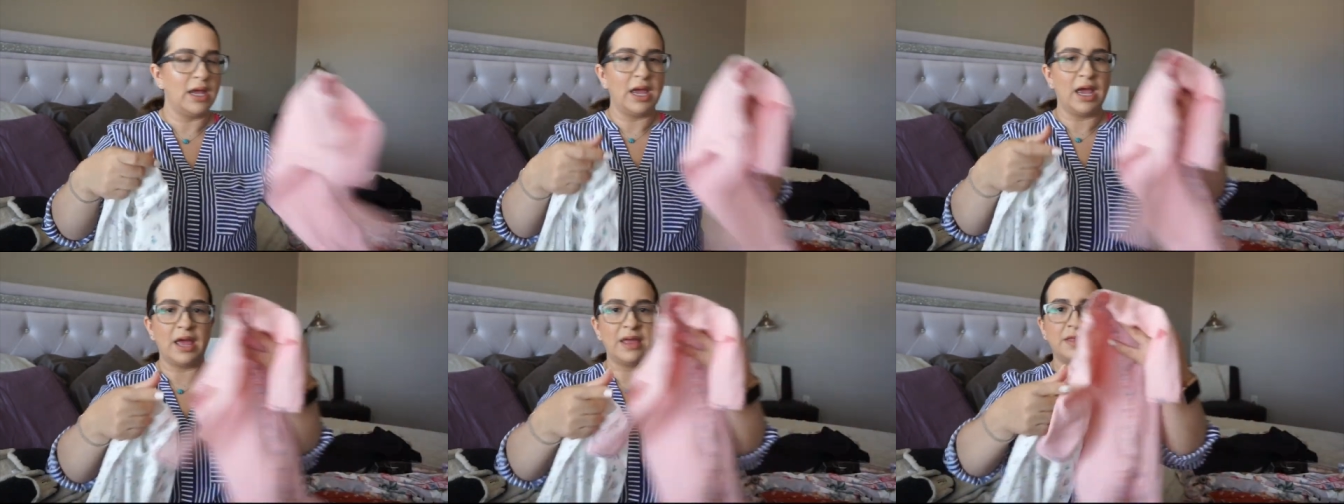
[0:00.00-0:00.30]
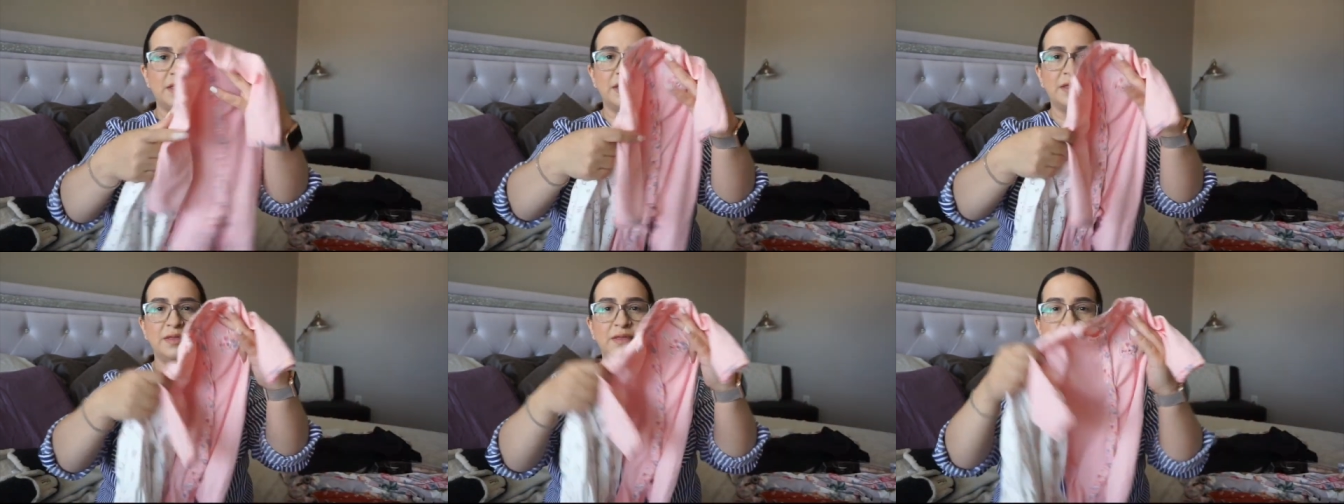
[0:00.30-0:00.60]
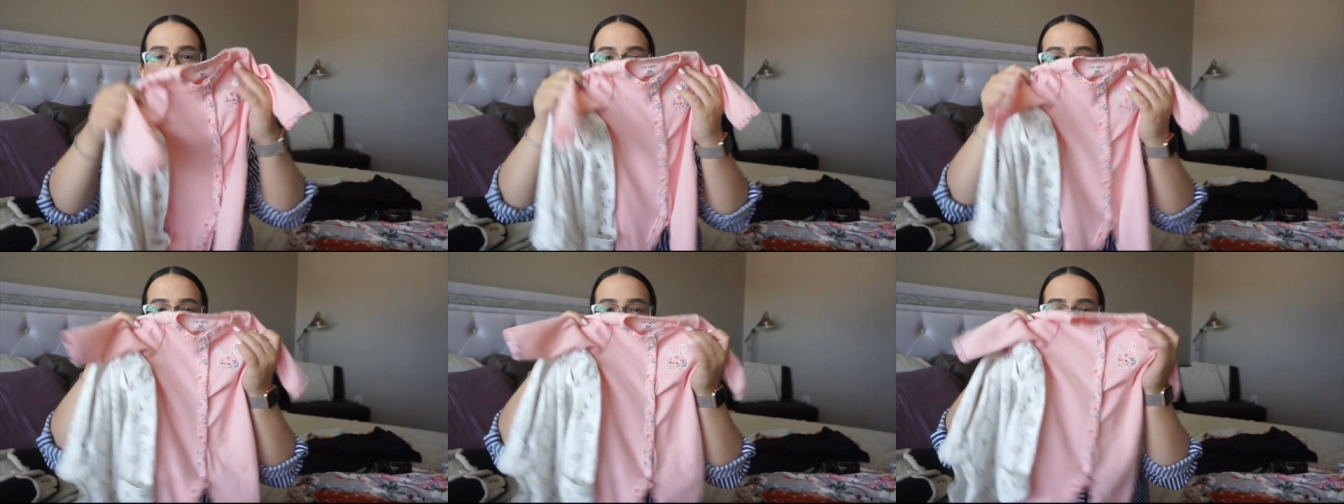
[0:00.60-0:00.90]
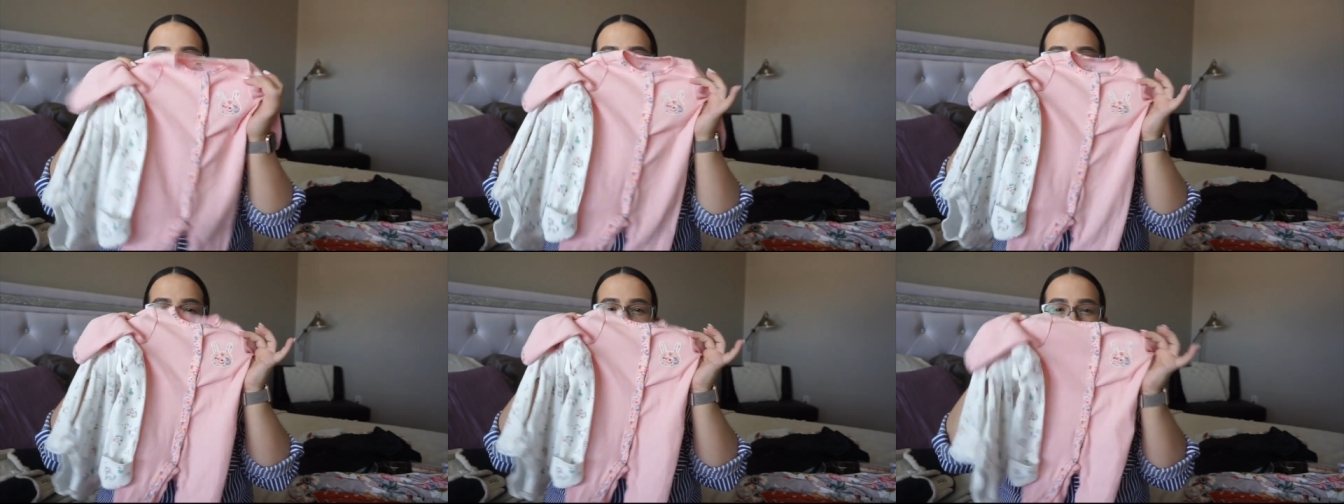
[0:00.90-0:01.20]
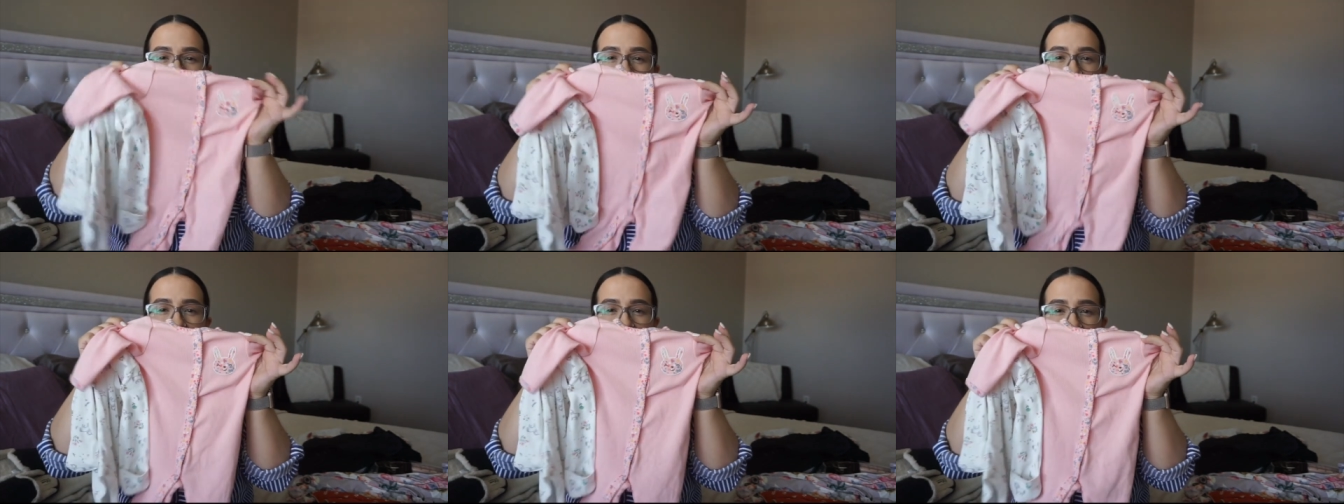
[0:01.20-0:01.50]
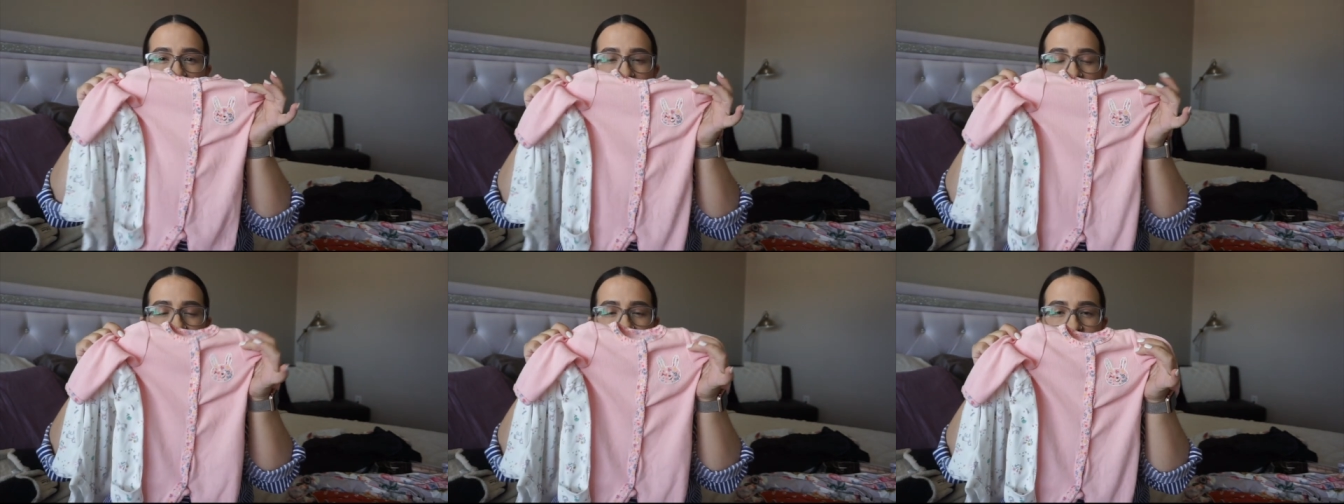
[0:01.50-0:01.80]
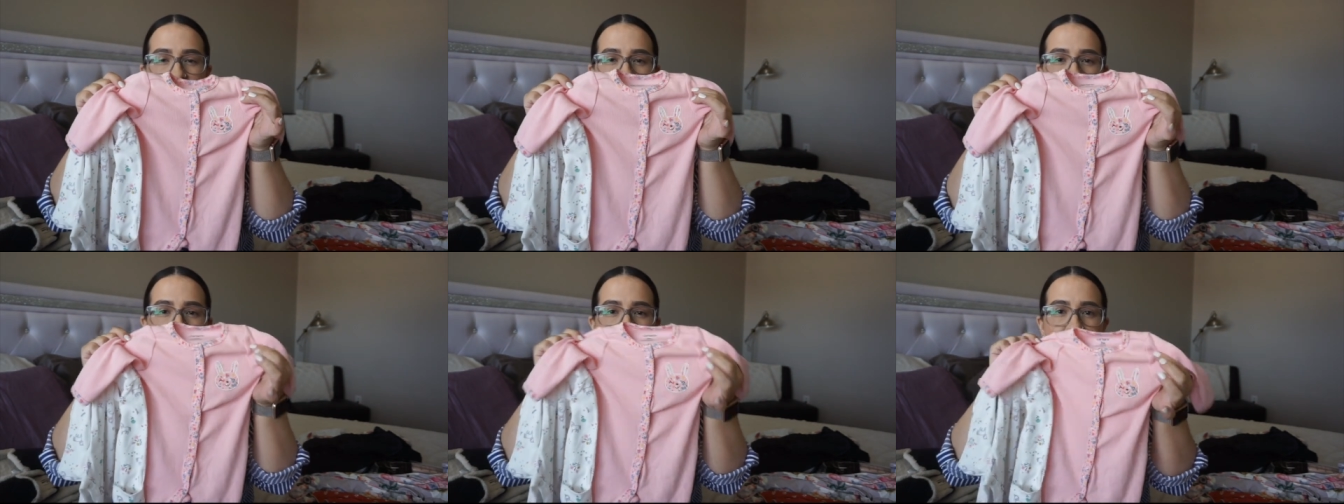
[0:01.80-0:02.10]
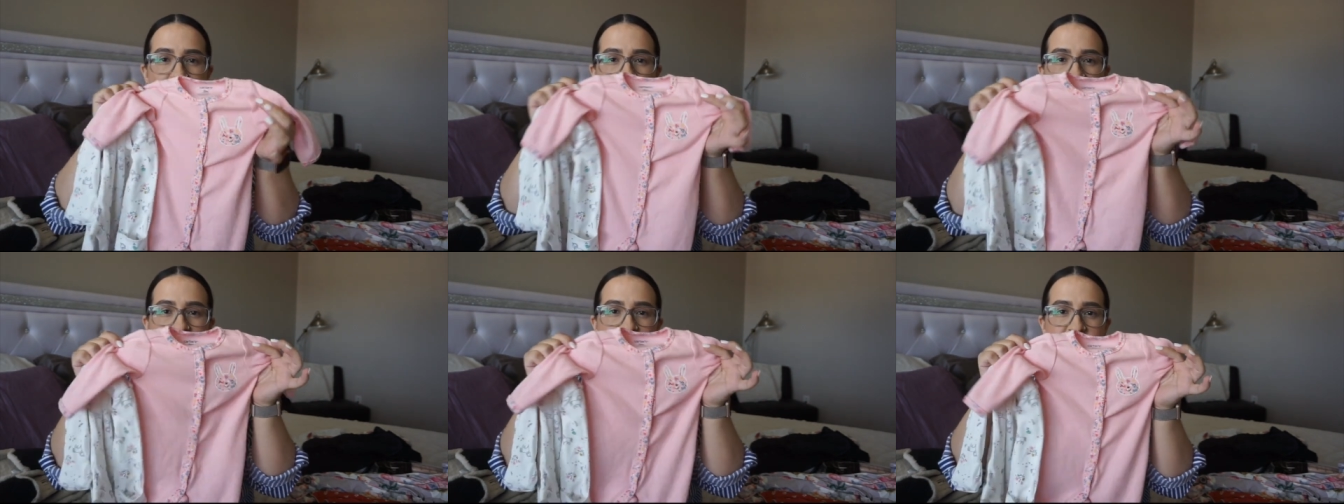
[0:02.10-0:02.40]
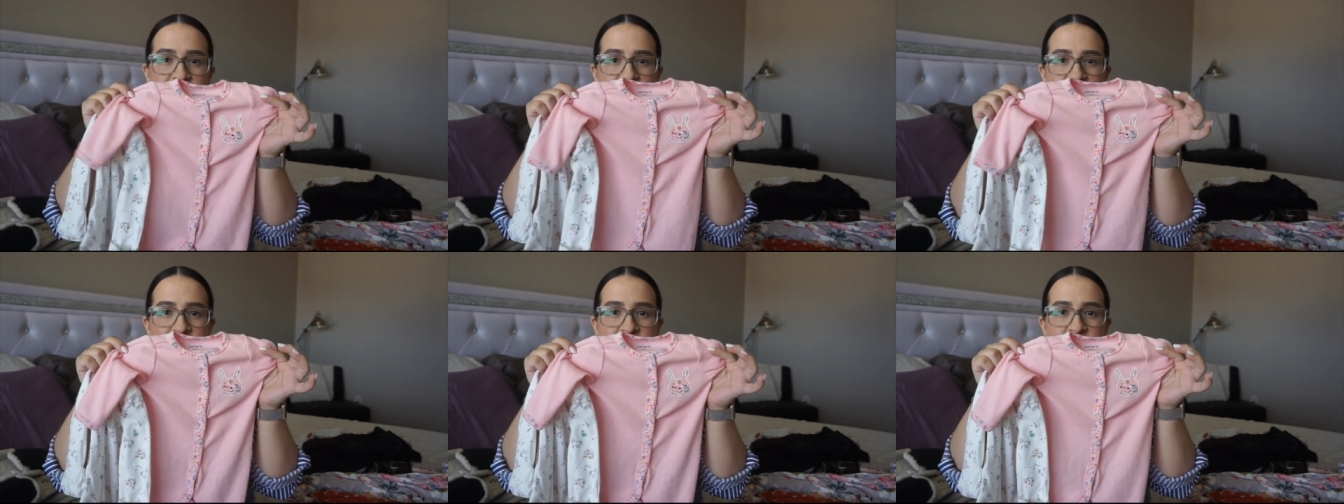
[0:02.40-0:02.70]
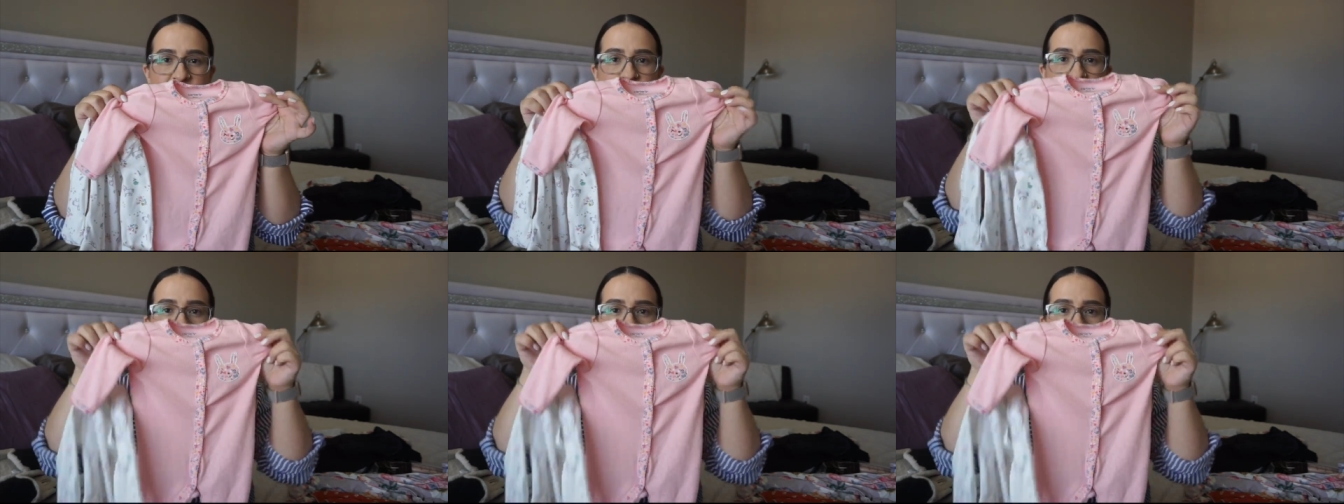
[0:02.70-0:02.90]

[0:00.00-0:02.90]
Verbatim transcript: and then this on top depending